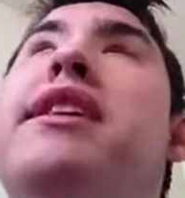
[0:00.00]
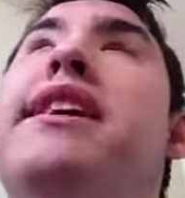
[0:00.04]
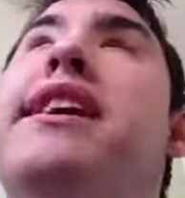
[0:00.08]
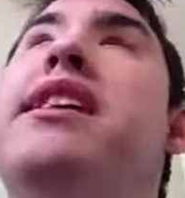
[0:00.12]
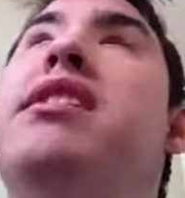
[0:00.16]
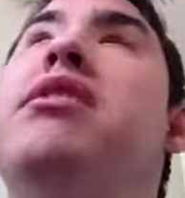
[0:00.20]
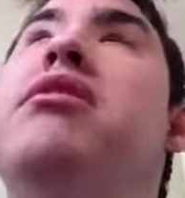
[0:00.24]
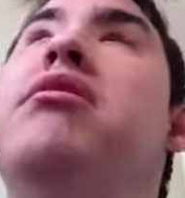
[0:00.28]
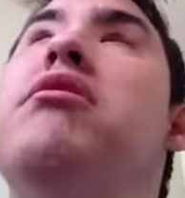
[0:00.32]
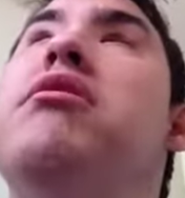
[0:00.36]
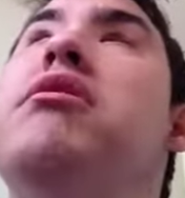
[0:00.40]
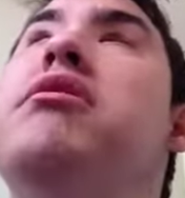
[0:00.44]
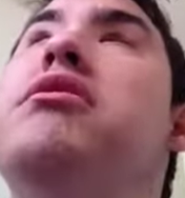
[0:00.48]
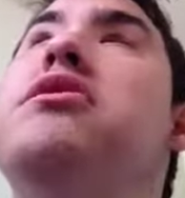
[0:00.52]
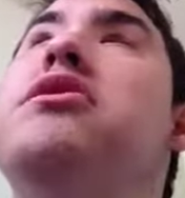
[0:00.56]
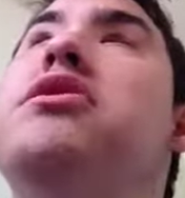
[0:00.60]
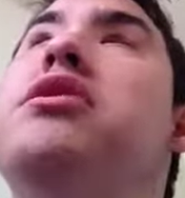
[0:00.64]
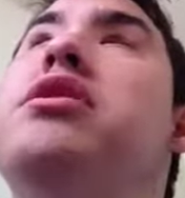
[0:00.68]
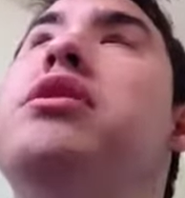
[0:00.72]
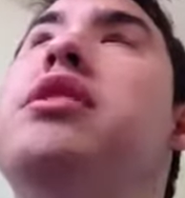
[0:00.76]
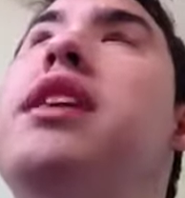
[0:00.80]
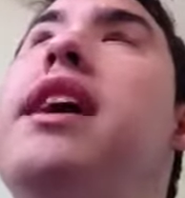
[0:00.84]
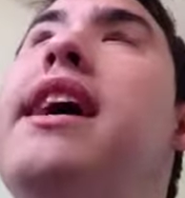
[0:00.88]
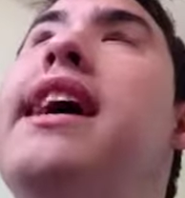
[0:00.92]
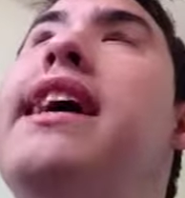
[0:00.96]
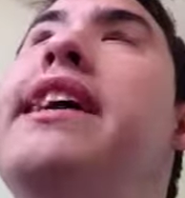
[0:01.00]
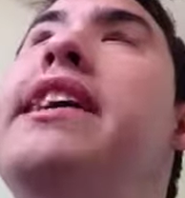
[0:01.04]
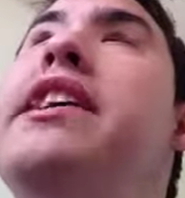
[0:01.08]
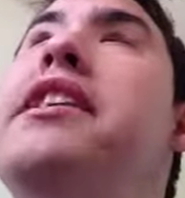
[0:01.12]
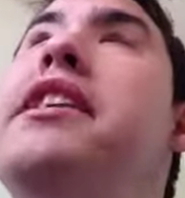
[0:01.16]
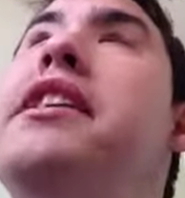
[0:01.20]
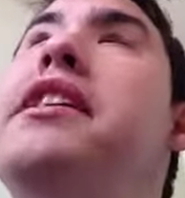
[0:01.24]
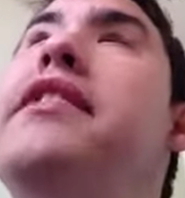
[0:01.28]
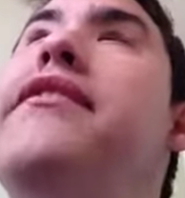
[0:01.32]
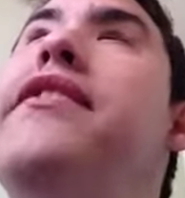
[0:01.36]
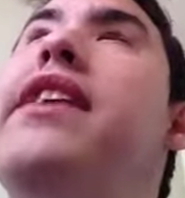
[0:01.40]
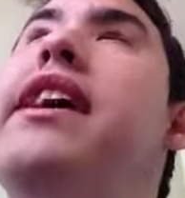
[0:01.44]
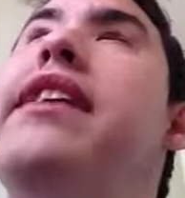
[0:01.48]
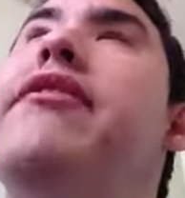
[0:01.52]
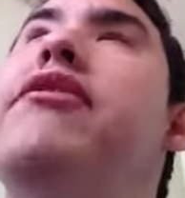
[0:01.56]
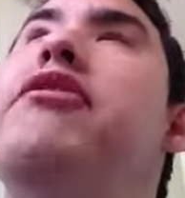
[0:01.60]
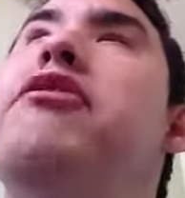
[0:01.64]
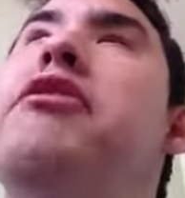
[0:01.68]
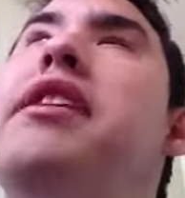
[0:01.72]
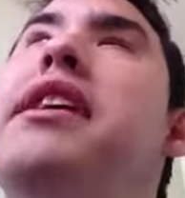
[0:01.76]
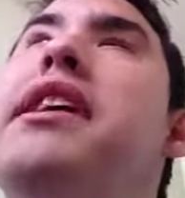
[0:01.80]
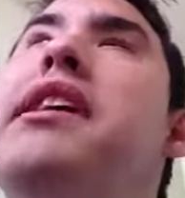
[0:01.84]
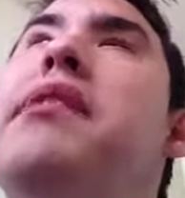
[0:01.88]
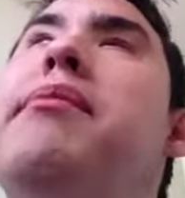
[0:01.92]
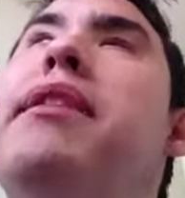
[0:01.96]
gigahertz, and you get a
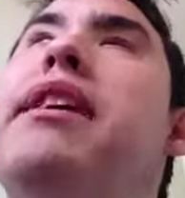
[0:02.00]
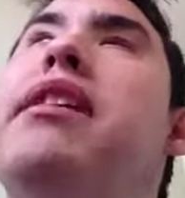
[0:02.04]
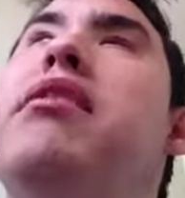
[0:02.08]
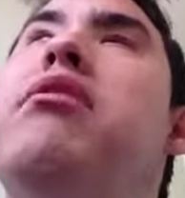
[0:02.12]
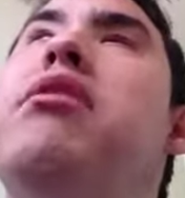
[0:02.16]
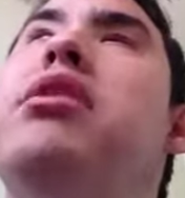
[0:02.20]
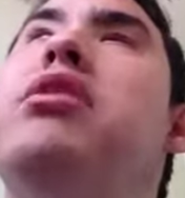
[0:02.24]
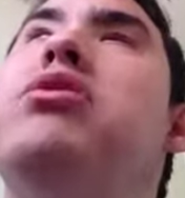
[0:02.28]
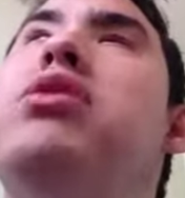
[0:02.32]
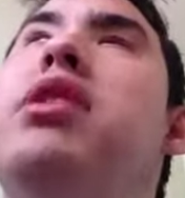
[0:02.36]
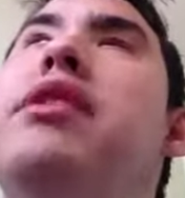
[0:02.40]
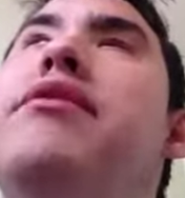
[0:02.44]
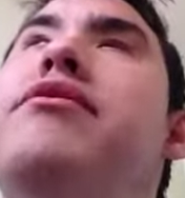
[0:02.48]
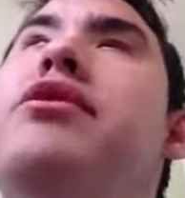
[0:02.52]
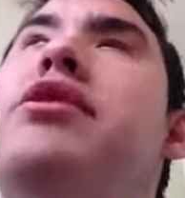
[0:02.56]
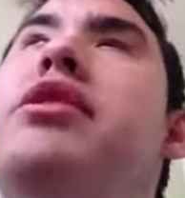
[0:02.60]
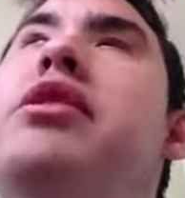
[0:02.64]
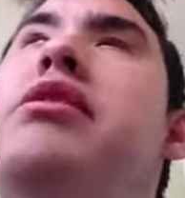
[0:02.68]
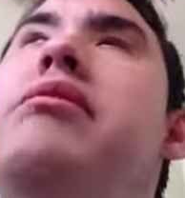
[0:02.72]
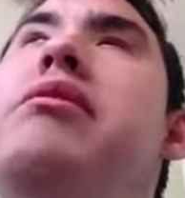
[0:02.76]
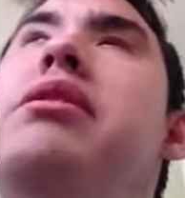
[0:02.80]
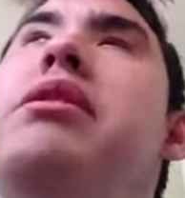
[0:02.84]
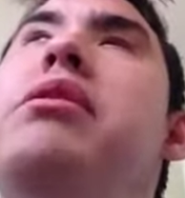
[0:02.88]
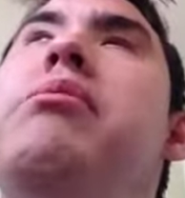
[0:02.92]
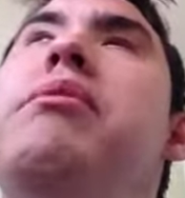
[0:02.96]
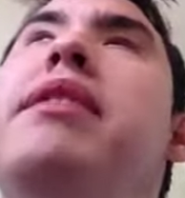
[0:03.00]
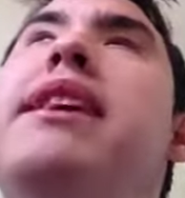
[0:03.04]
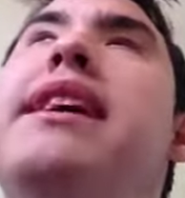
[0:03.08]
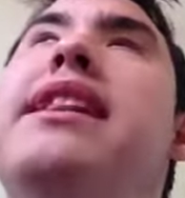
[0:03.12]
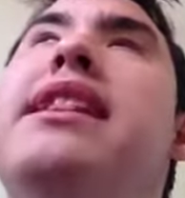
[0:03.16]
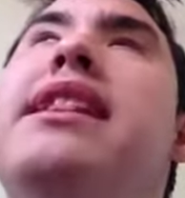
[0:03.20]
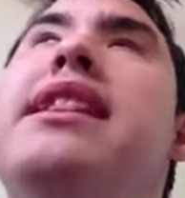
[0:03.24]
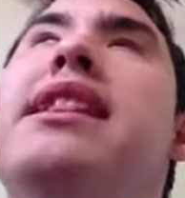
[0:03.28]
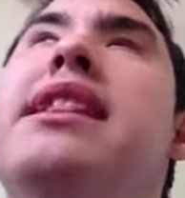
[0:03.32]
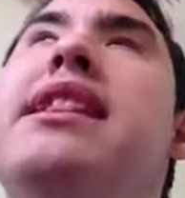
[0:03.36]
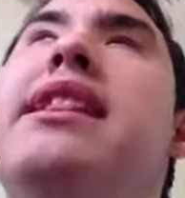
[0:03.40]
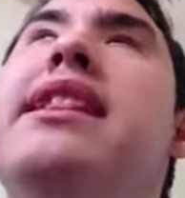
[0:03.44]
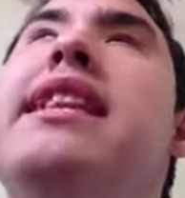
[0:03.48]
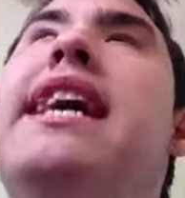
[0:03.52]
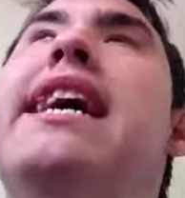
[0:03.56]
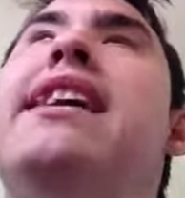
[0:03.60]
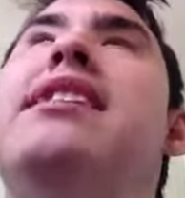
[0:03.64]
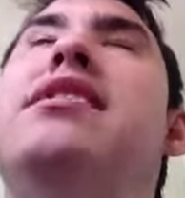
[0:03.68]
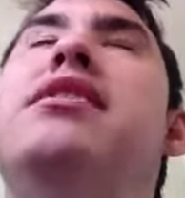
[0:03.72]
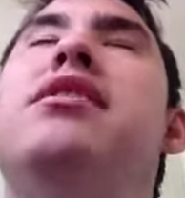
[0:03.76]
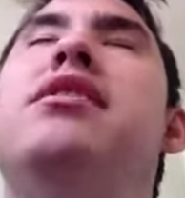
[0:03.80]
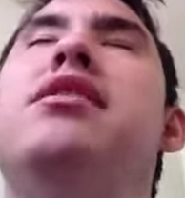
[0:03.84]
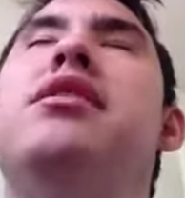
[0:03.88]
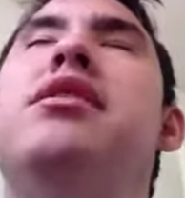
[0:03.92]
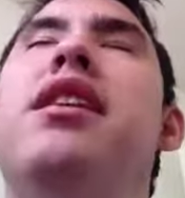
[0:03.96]
500 gigabyte hard drive. So you do get
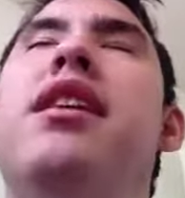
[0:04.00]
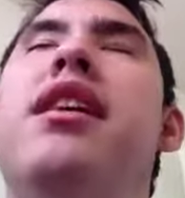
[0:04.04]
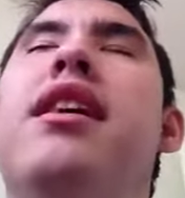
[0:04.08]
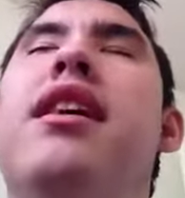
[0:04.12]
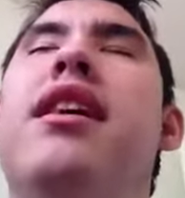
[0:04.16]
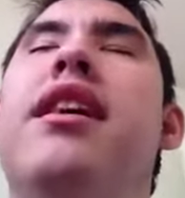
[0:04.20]
less,